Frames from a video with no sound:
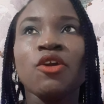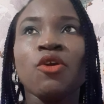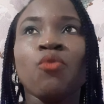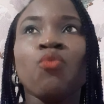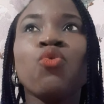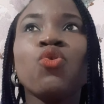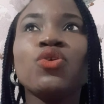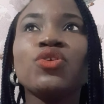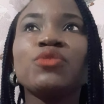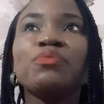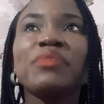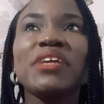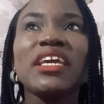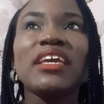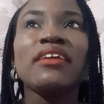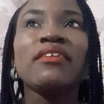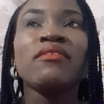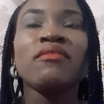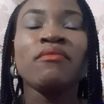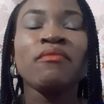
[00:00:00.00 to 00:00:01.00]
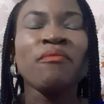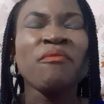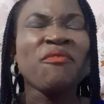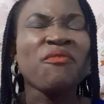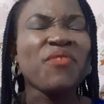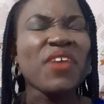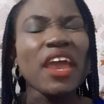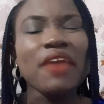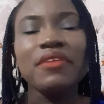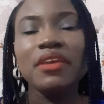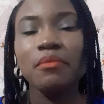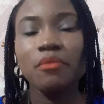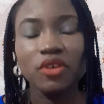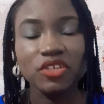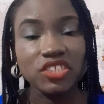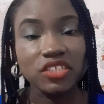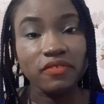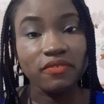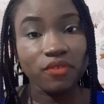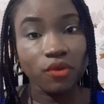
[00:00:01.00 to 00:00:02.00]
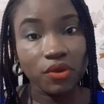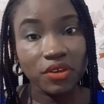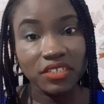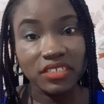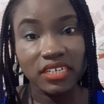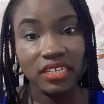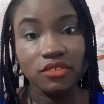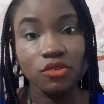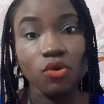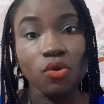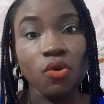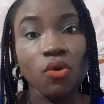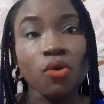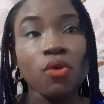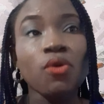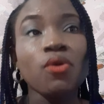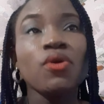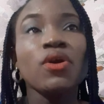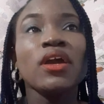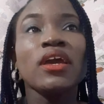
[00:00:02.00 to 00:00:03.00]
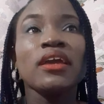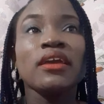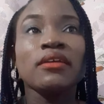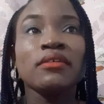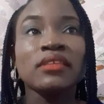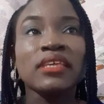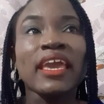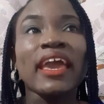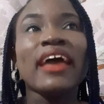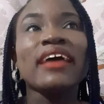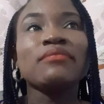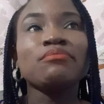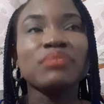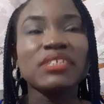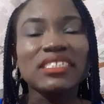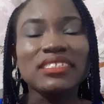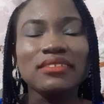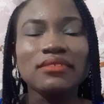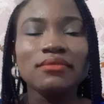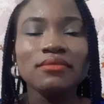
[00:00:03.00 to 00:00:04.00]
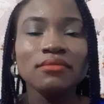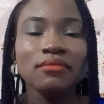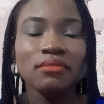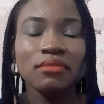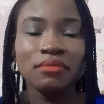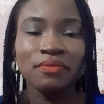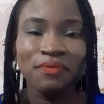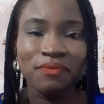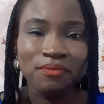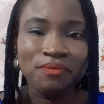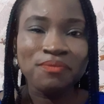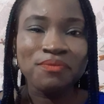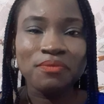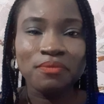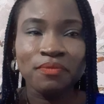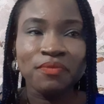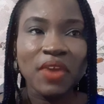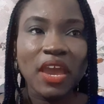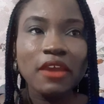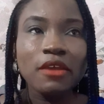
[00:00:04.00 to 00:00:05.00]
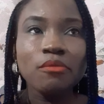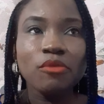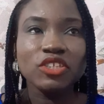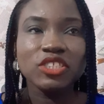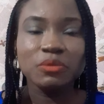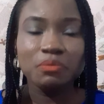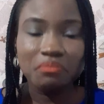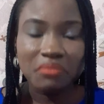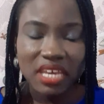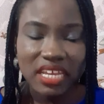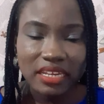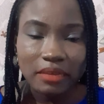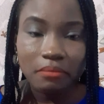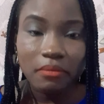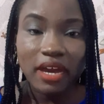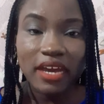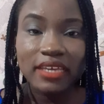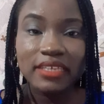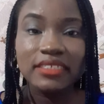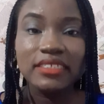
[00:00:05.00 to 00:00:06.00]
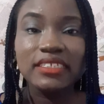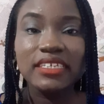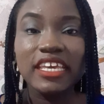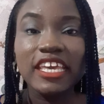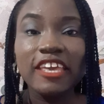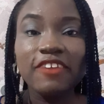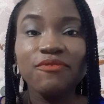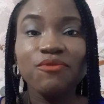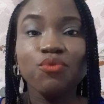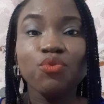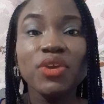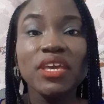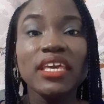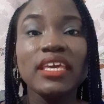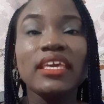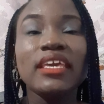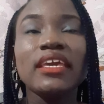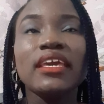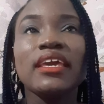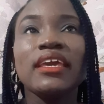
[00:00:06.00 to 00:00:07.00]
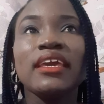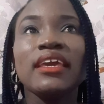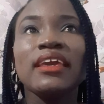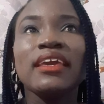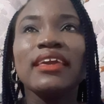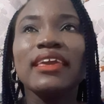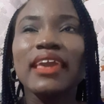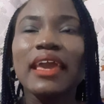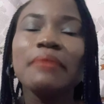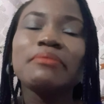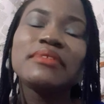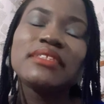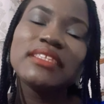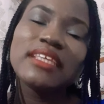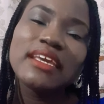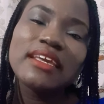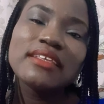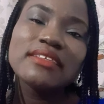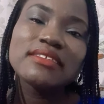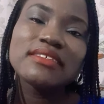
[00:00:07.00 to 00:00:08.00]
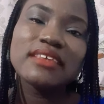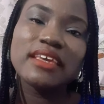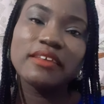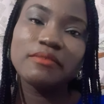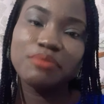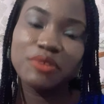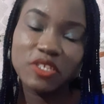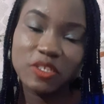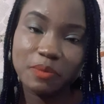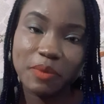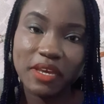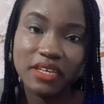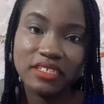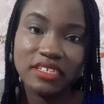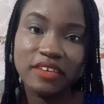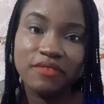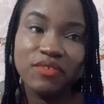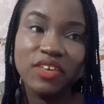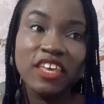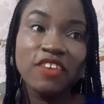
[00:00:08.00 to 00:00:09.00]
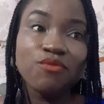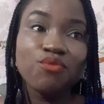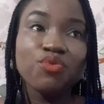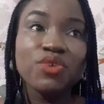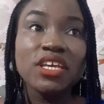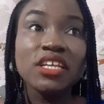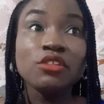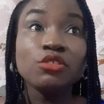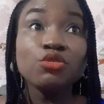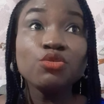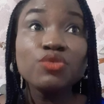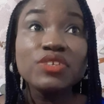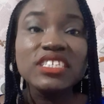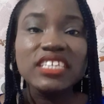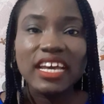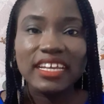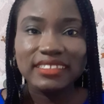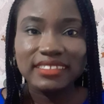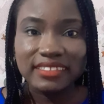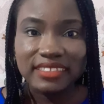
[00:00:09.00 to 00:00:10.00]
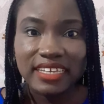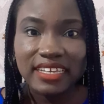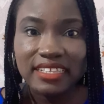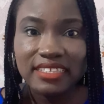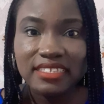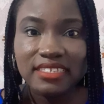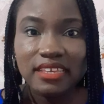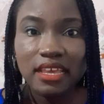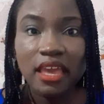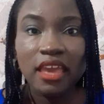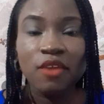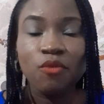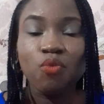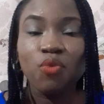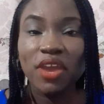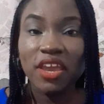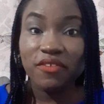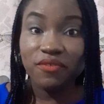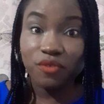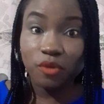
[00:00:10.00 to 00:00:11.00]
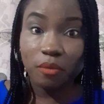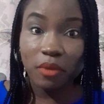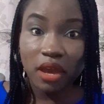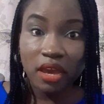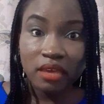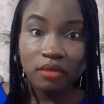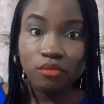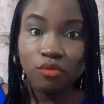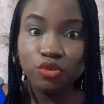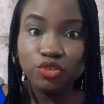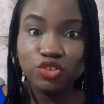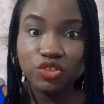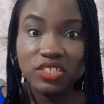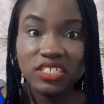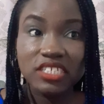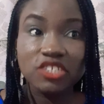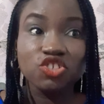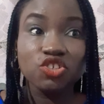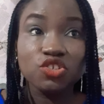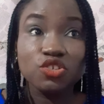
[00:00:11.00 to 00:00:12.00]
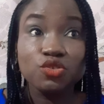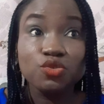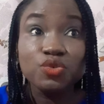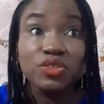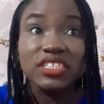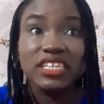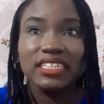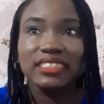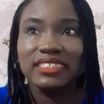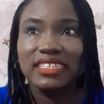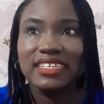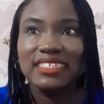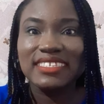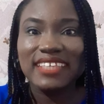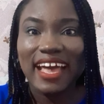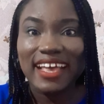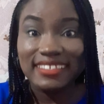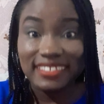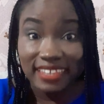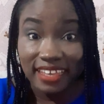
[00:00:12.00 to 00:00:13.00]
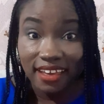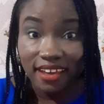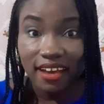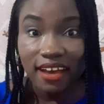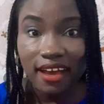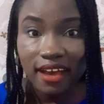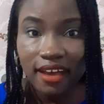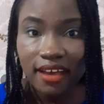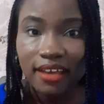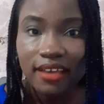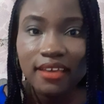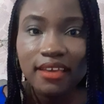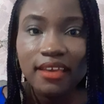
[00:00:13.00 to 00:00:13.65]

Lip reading: will be very much avoided or can be very much minimized if we kept things in perspective, if we looked at things away from our emotions and just looked at things as they are.